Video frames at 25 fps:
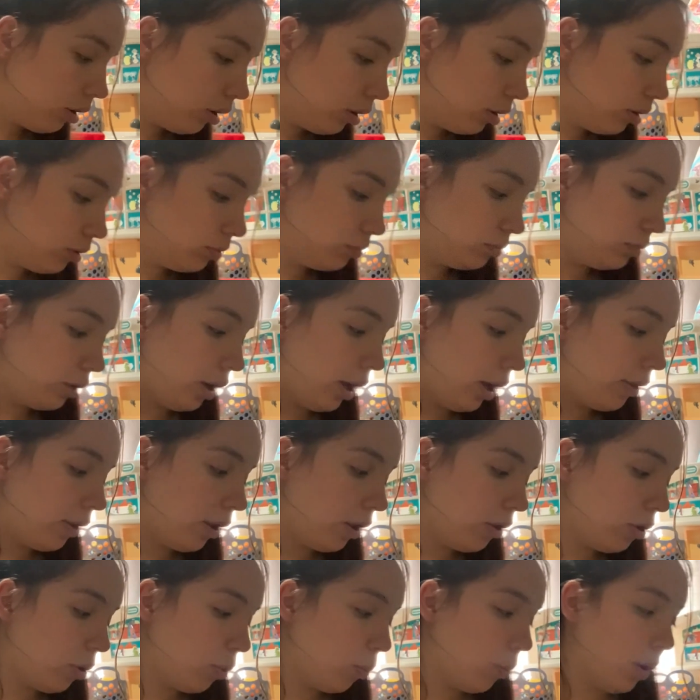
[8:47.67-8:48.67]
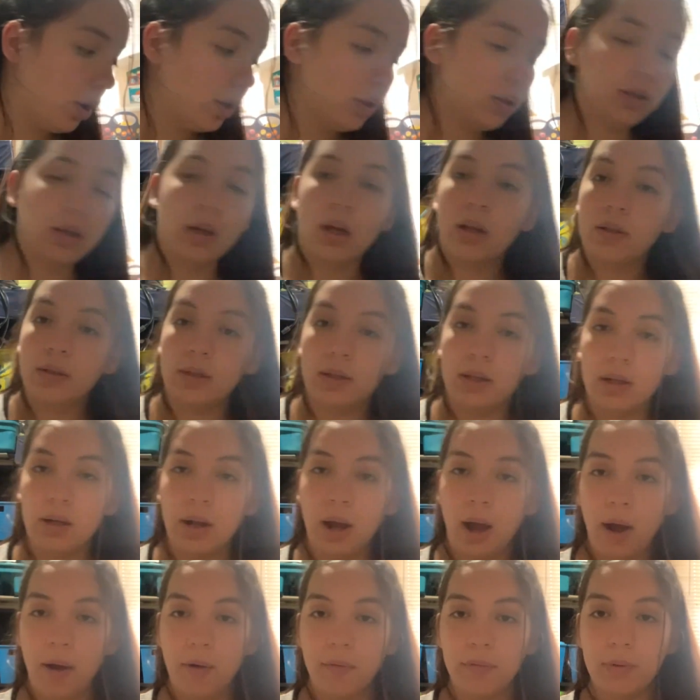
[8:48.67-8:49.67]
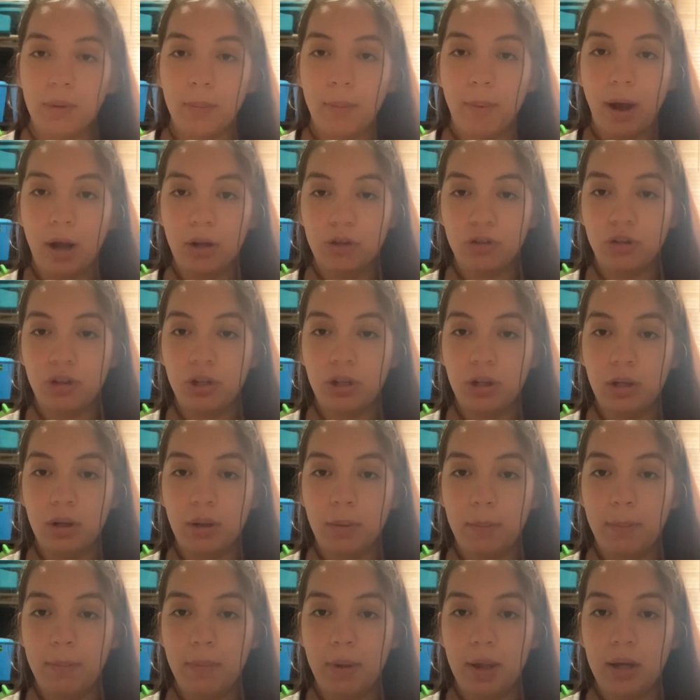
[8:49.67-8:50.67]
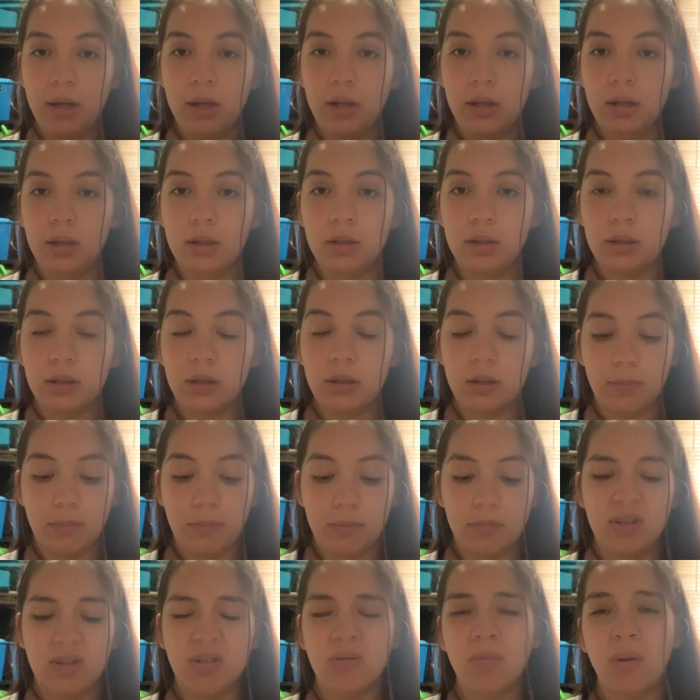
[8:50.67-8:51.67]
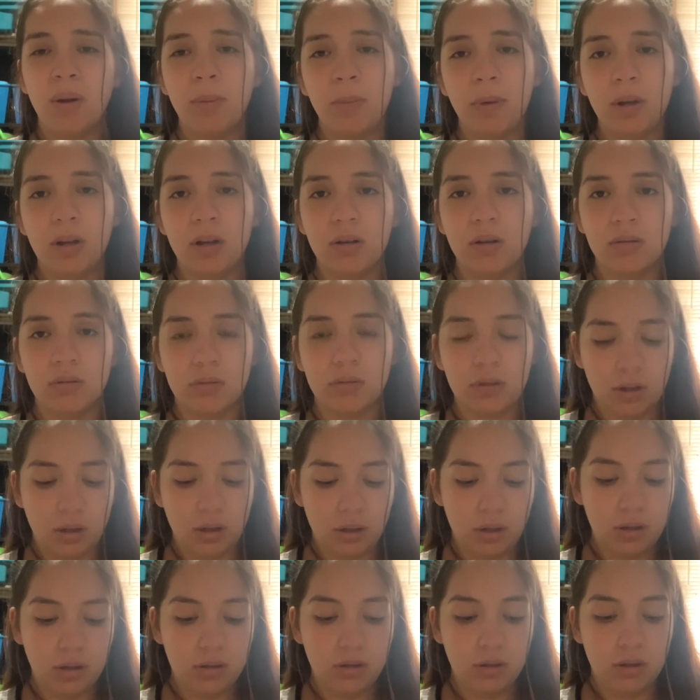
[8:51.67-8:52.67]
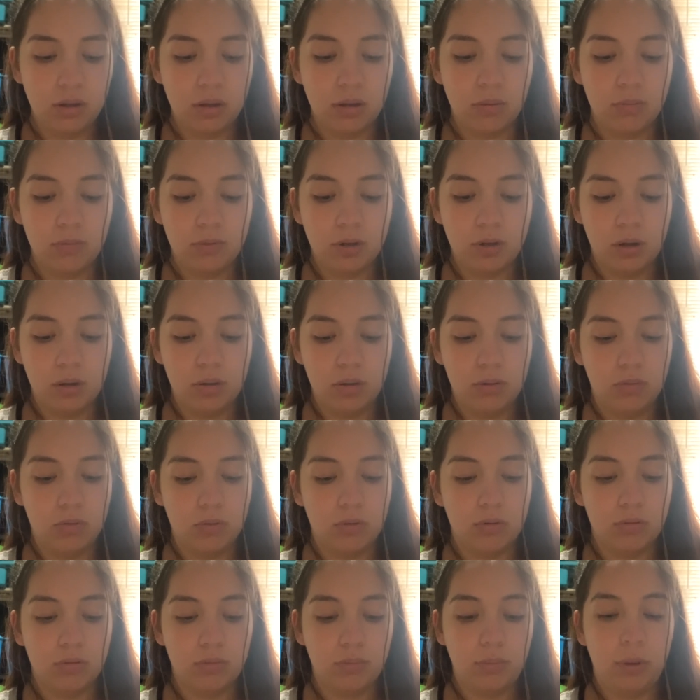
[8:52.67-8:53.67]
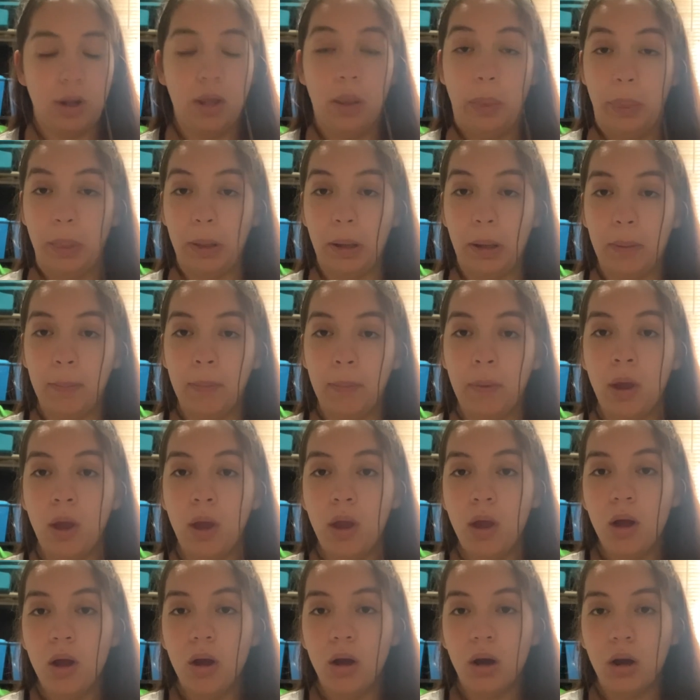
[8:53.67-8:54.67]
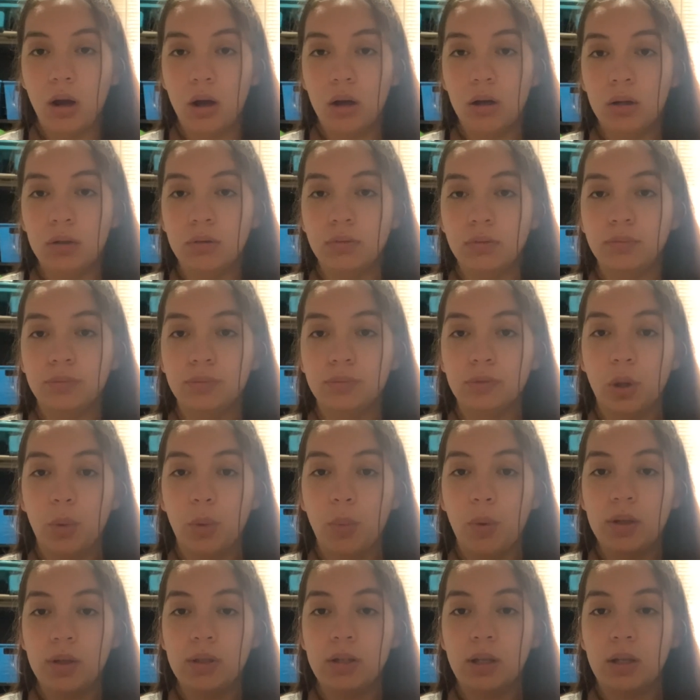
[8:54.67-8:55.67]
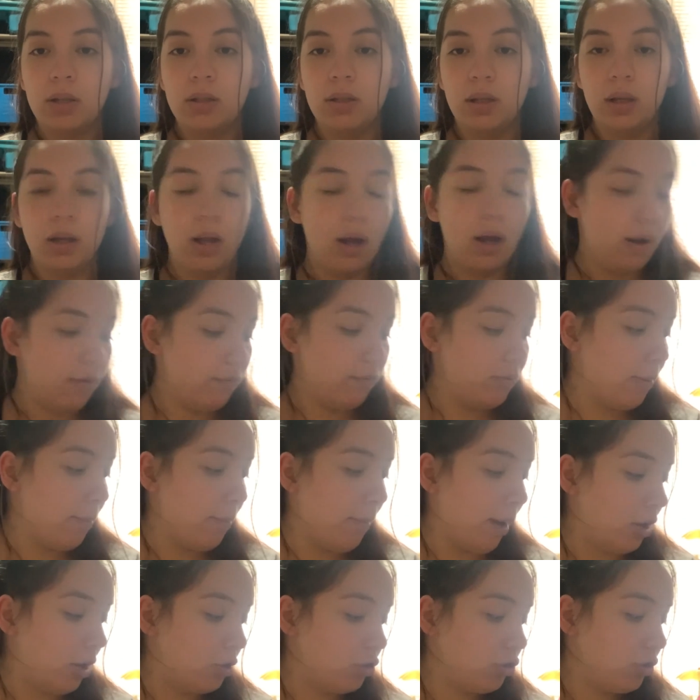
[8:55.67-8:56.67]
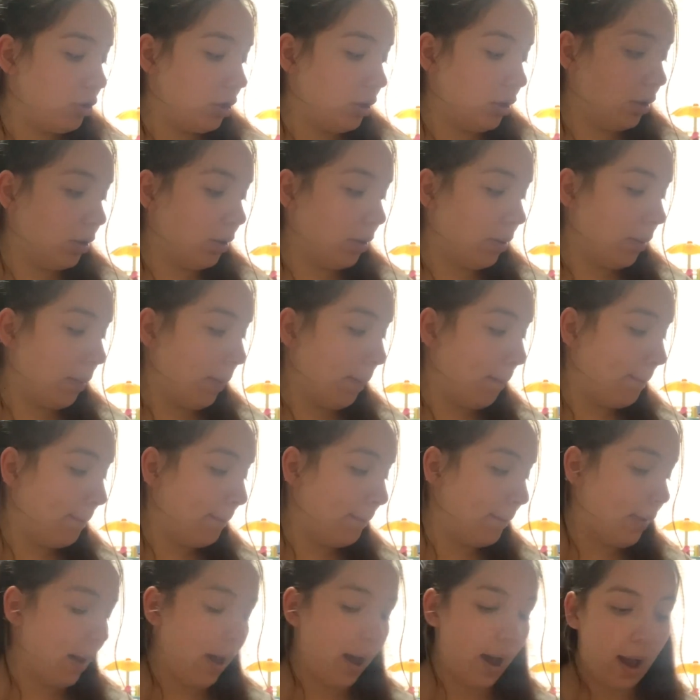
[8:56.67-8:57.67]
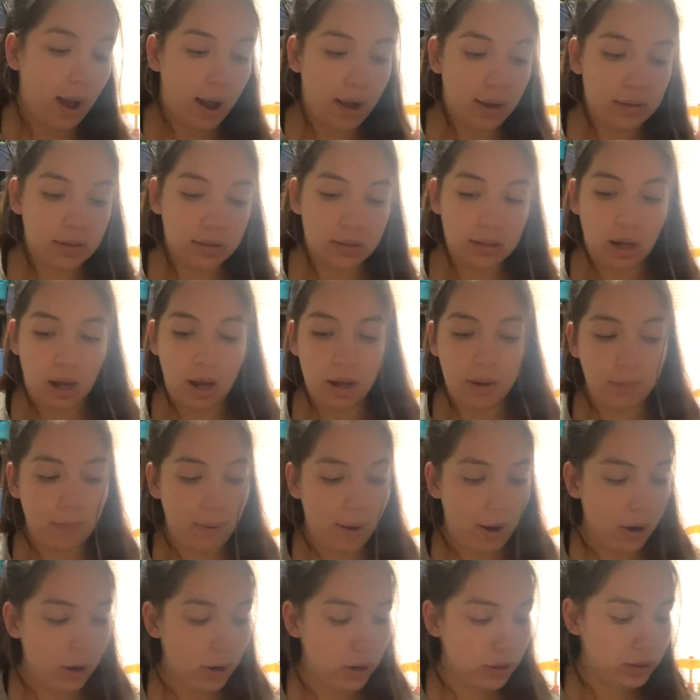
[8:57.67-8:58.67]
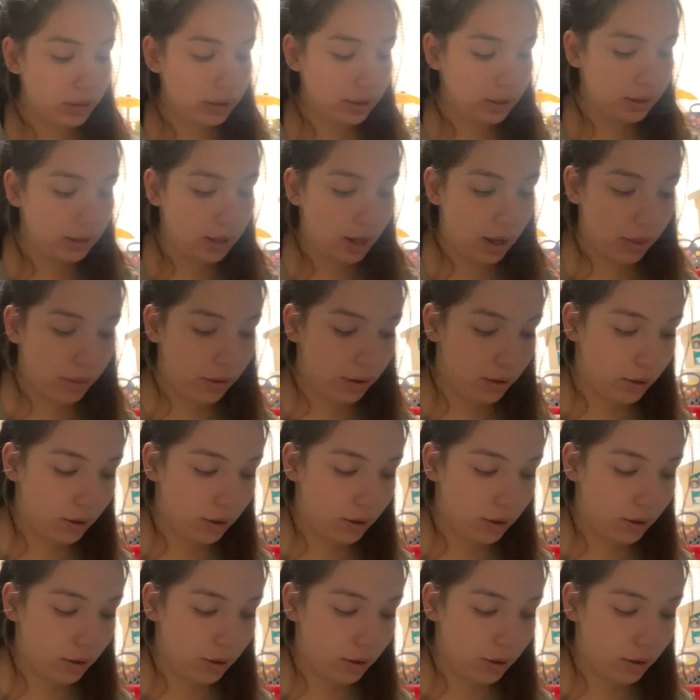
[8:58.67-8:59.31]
And then the ones that did have the matching mittens, don't mind my nails, I need to get them done or paint them. The ones that did have the matching hats, I paired together.